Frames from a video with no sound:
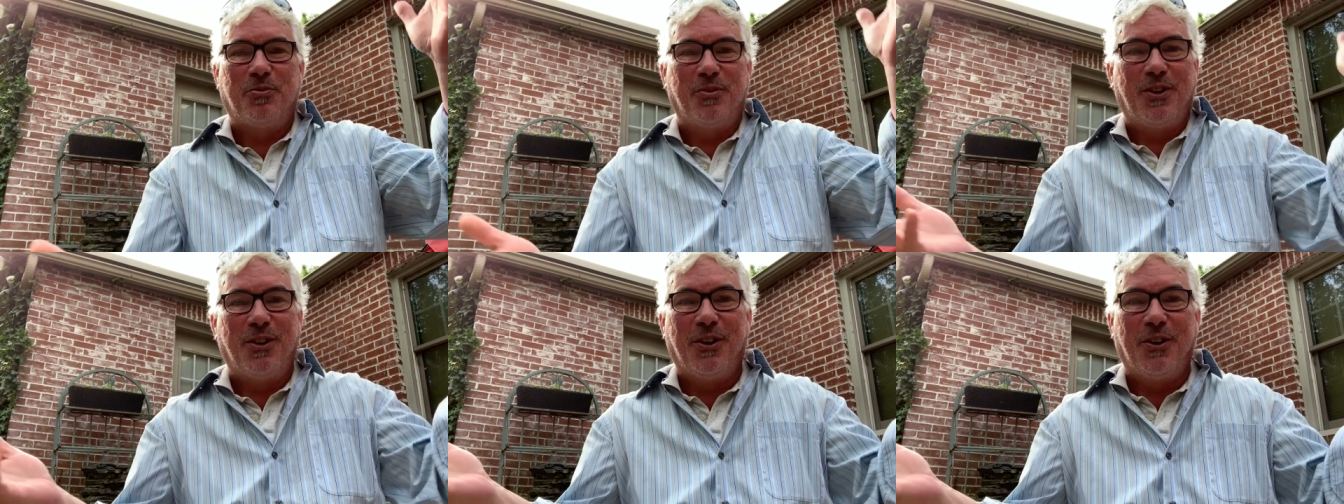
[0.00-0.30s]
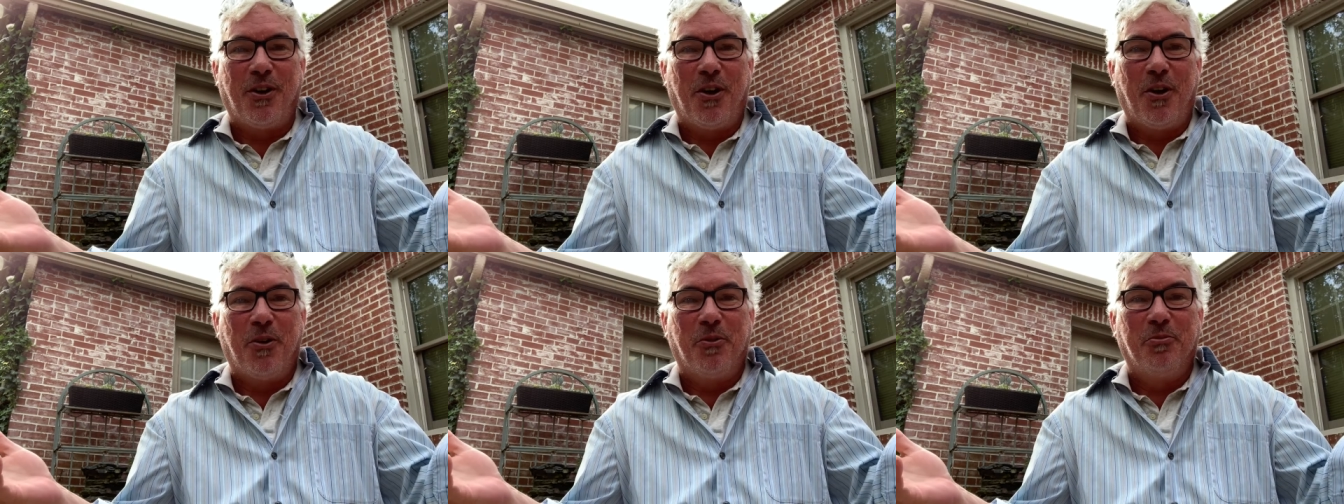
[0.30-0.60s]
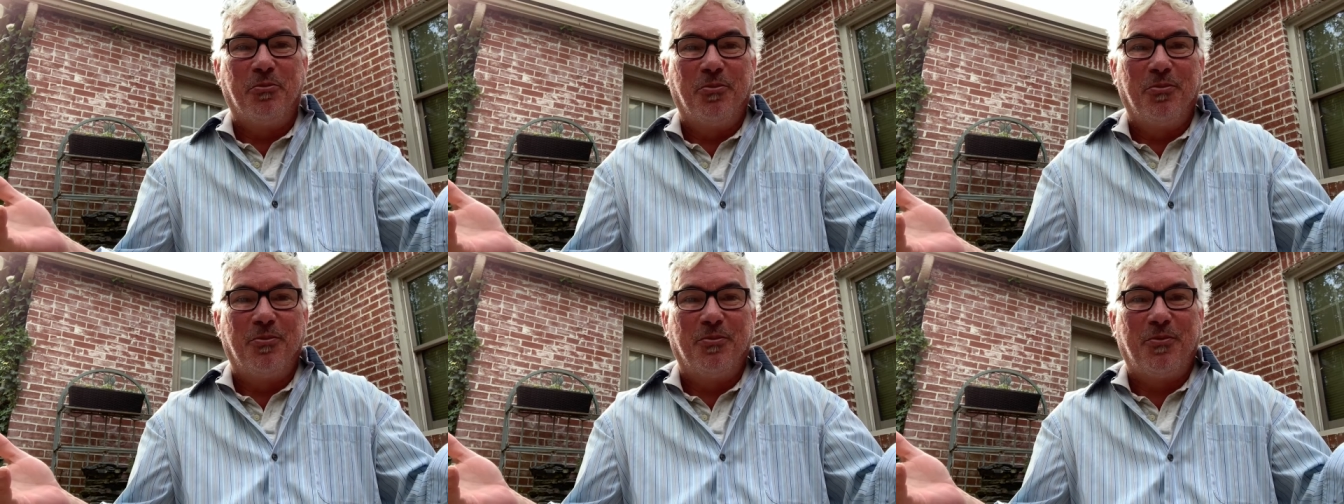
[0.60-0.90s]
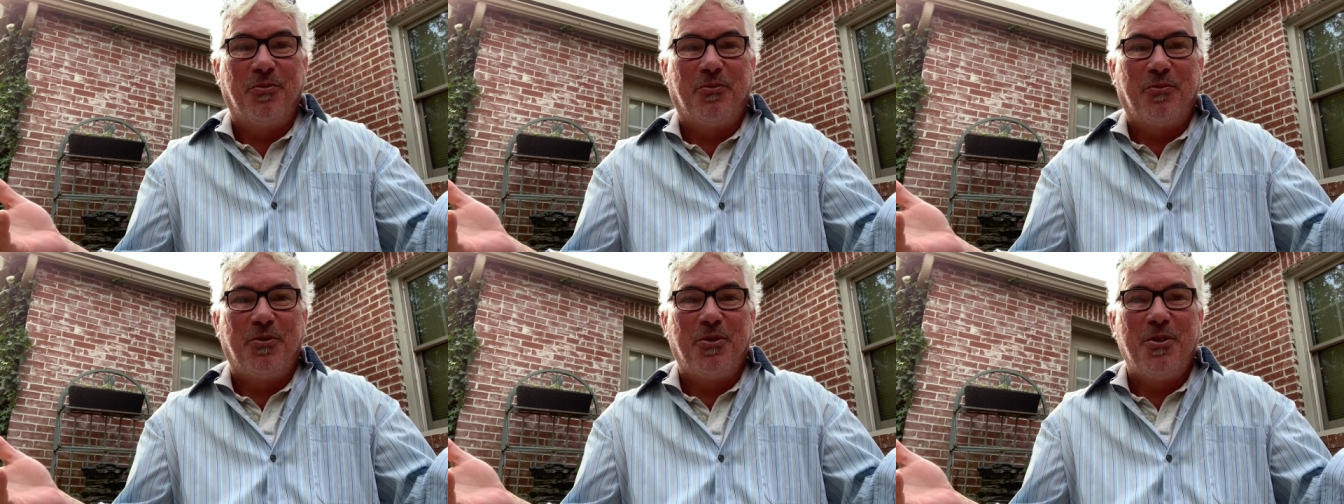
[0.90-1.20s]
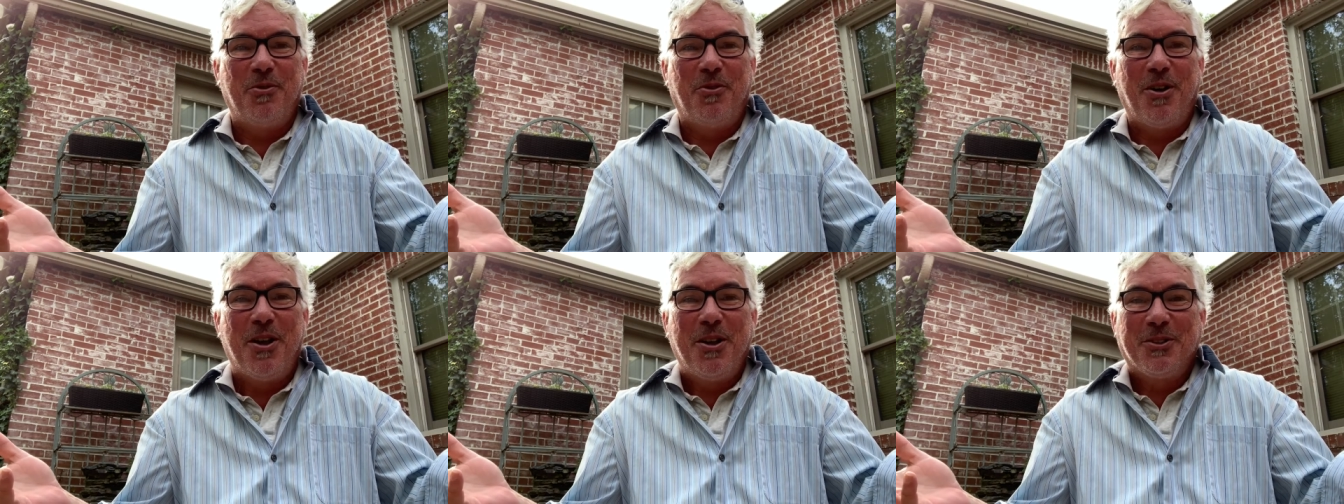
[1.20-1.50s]
you know, free
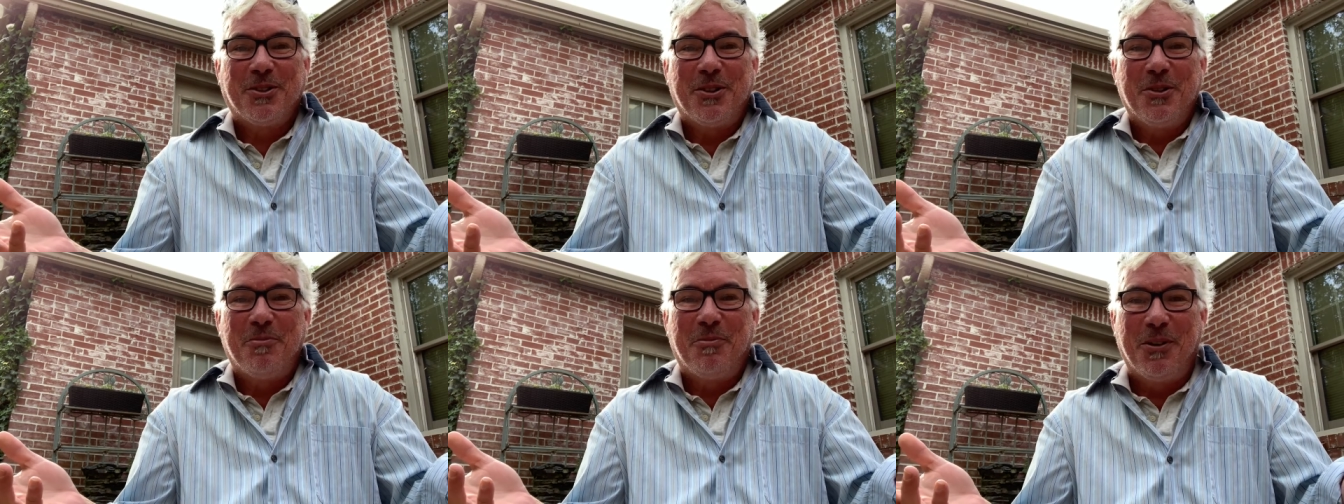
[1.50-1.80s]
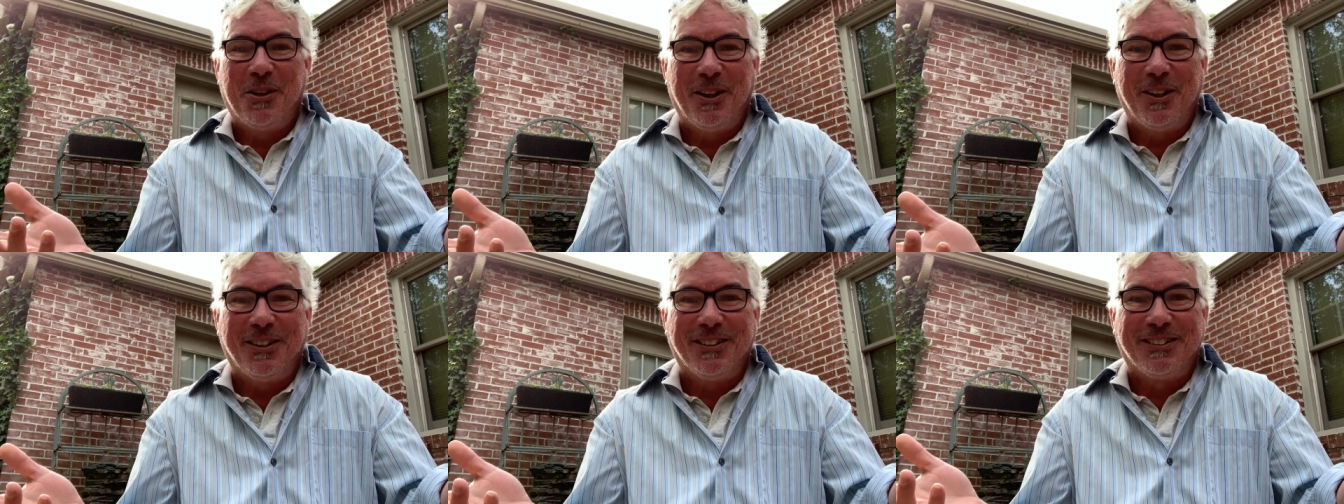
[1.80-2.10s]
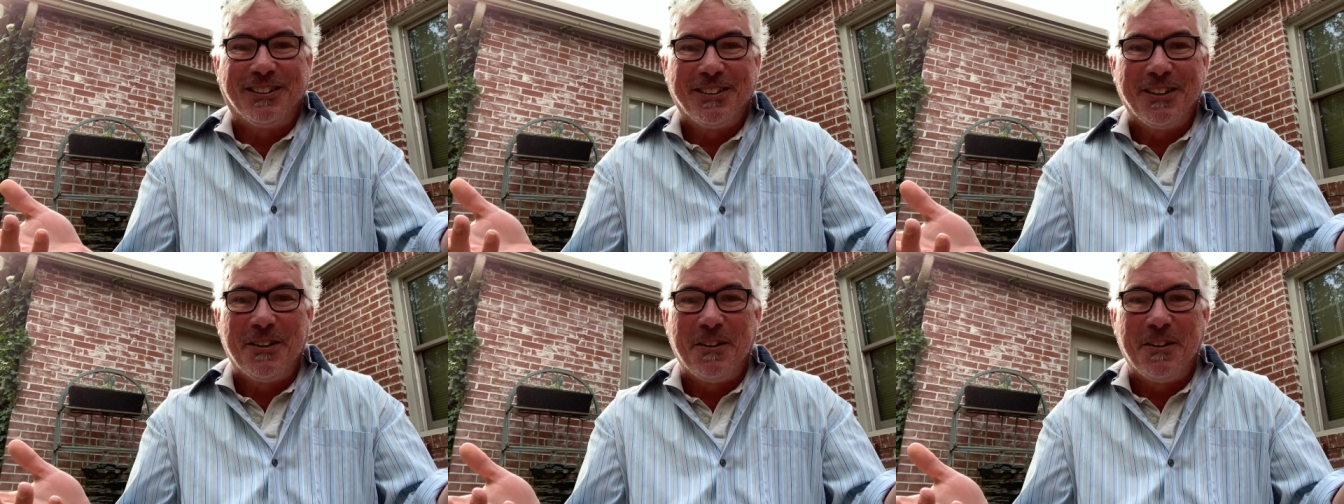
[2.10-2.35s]
recipes.